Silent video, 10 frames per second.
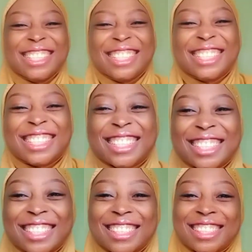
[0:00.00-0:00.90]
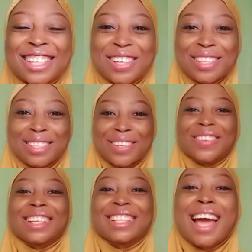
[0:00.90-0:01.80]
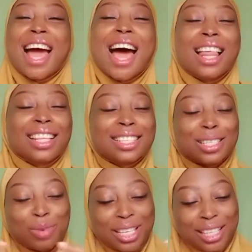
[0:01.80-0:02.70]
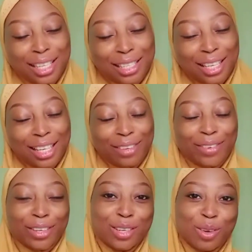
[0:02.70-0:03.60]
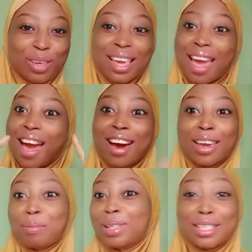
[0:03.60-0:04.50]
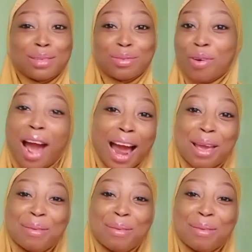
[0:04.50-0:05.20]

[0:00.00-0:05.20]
Hey guys, how you doing? This is Wing Lady. If you're new here, hi, please subscribe.